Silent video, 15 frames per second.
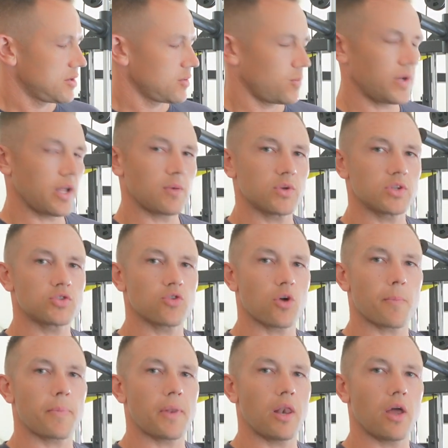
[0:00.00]
We don't want to
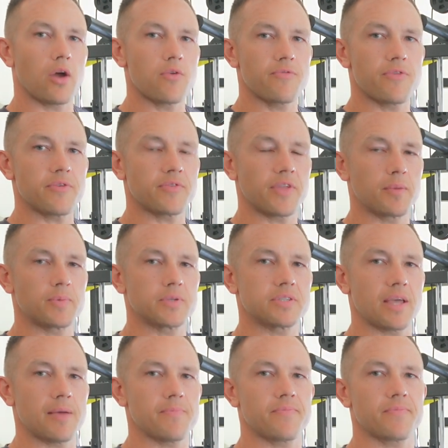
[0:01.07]
drop below
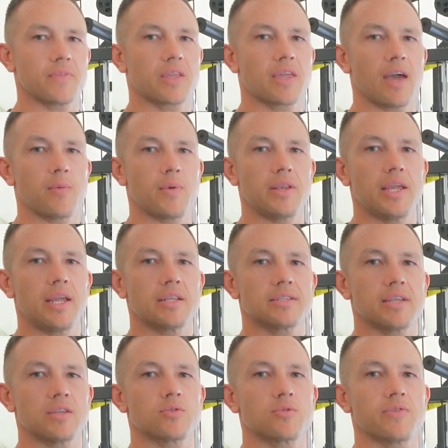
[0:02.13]
15%. Okay, we need
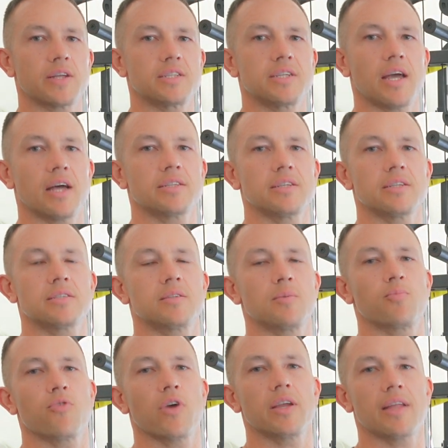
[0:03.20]
essential fatty acids to
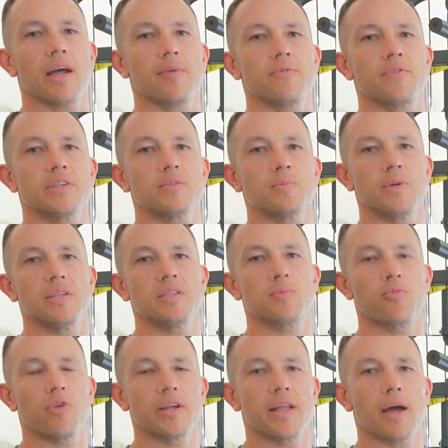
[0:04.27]
break down vitamins,
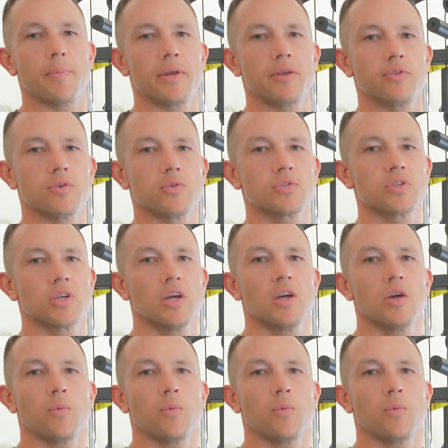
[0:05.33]
break down minerals.